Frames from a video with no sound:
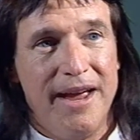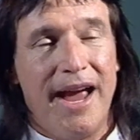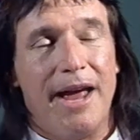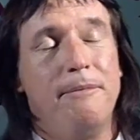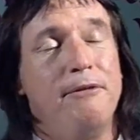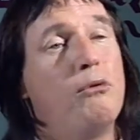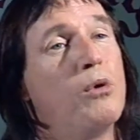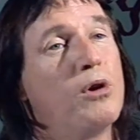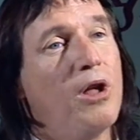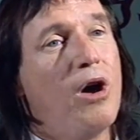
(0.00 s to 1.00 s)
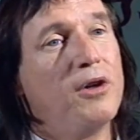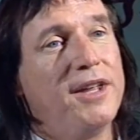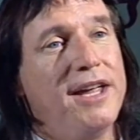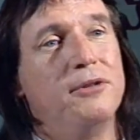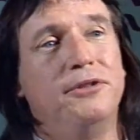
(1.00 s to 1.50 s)
And before long, the
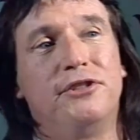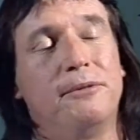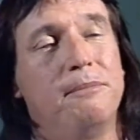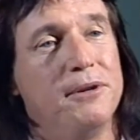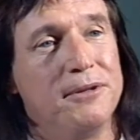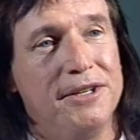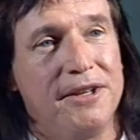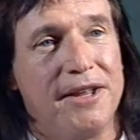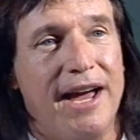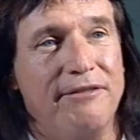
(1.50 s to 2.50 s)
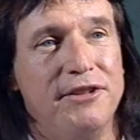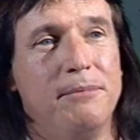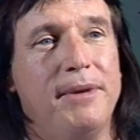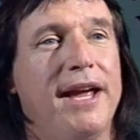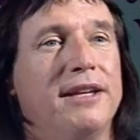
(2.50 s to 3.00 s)
eagle disappeared into the heavens and
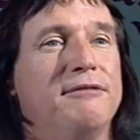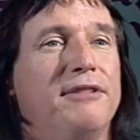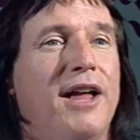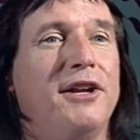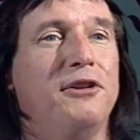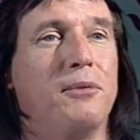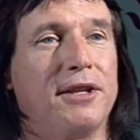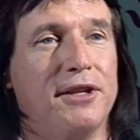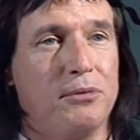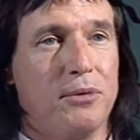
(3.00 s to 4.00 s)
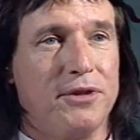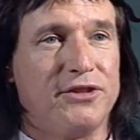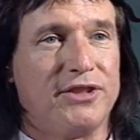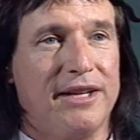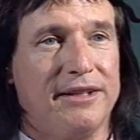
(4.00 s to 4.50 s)
began to fly directly toward the
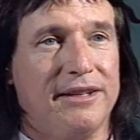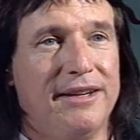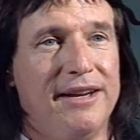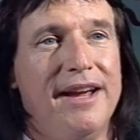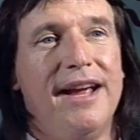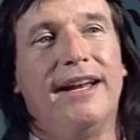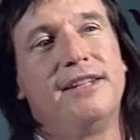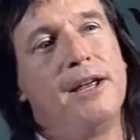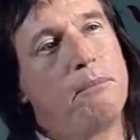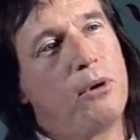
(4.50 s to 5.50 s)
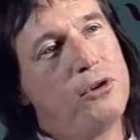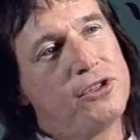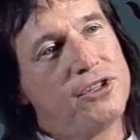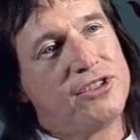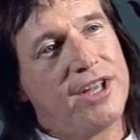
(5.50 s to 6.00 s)
sun. And as he approached
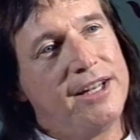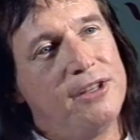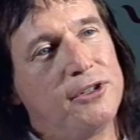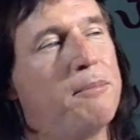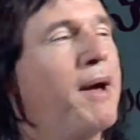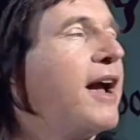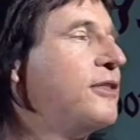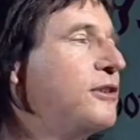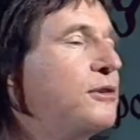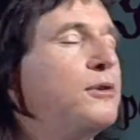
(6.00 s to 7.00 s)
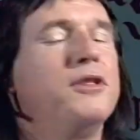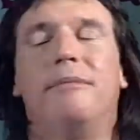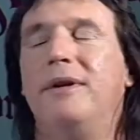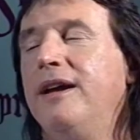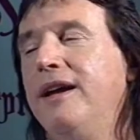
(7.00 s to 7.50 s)
the sun, he looked back at the two of them,
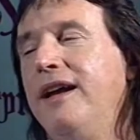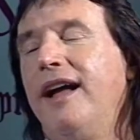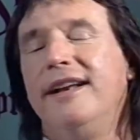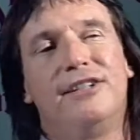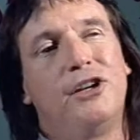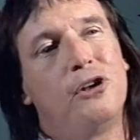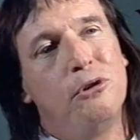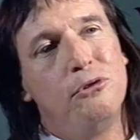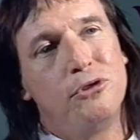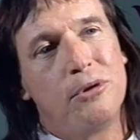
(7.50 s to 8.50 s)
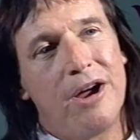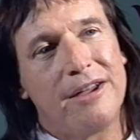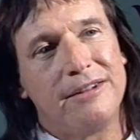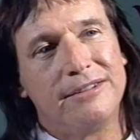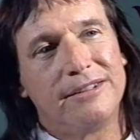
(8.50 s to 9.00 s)
and he said, "Close your
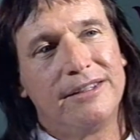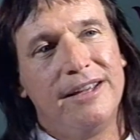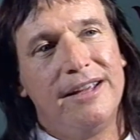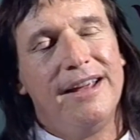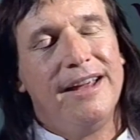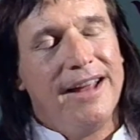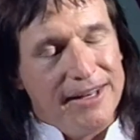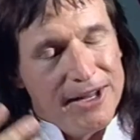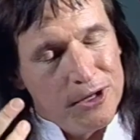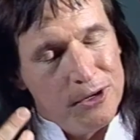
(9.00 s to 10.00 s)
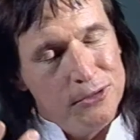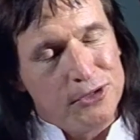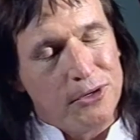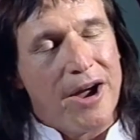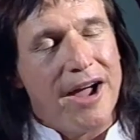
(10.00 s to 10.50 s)
eyes." And they closed
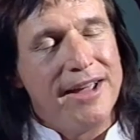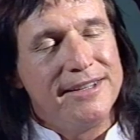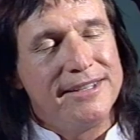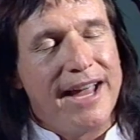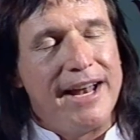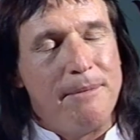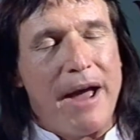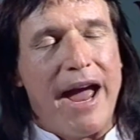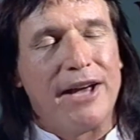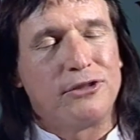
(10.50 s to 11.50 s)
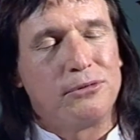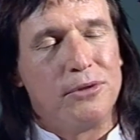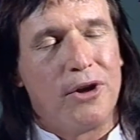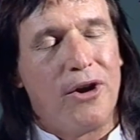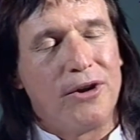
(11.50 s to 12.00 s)
their eyes, and he passed through the
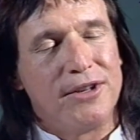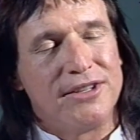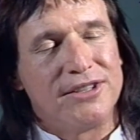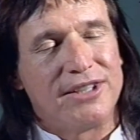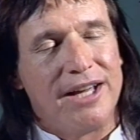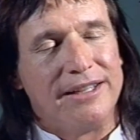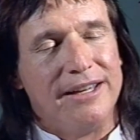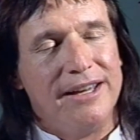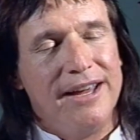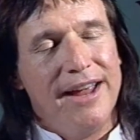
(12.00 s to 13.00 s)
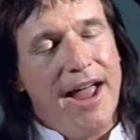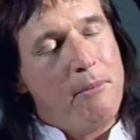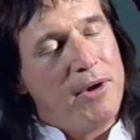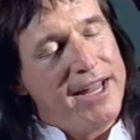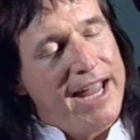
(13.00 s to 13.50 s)
heart of the sun. And
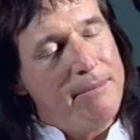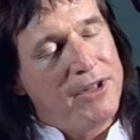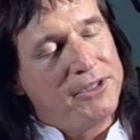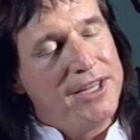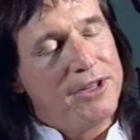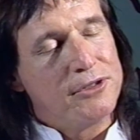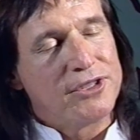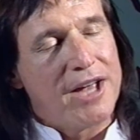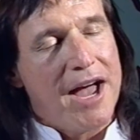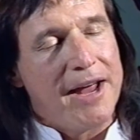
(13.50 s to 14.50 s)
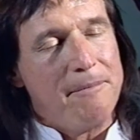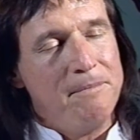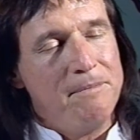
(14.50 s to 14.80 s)
when he came out the other side,